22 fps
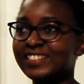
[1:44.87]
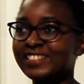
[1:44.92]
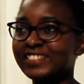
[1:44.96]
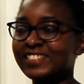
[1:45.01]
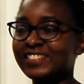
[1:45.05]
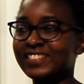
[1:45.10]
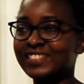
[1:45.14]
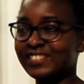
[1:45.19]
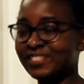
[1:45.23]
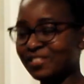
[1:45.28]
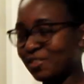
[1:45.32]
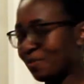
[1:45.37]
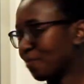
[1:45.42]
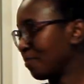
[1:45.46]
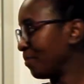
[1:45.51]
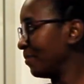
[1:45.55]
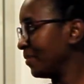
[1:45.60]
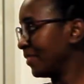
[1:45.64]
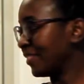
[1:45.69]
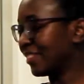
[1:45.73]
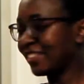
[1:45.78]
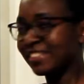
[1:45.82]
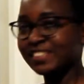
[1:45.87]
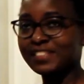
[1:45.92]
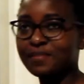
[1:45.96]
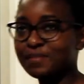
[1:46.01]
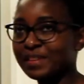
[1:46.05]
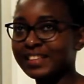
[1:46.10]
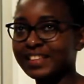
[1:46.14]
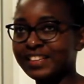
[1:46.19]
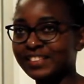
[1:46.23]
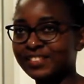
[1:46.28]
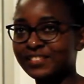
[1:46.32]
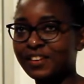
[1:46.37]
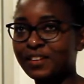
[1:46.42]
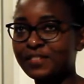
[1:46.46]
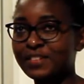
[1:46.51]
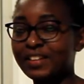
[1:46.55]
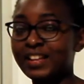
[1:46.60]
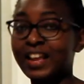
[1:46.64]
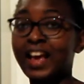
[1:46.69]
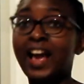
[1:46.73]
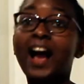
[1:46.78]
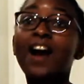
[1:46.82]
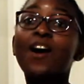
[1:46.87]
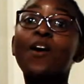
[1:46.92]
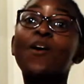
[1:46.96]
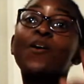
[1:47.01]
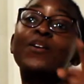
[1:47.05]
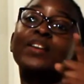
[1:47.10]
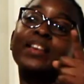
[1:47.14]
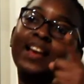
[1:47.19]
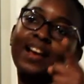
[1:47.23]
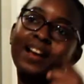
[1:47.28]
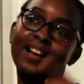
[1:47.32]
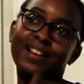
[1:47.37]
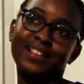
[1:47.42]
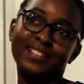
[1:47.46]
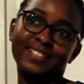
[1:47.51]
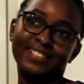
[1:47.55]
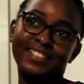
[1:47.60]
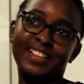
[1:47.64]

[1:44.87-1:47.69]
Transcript: you see me in the scrub. You're like, oh yeah,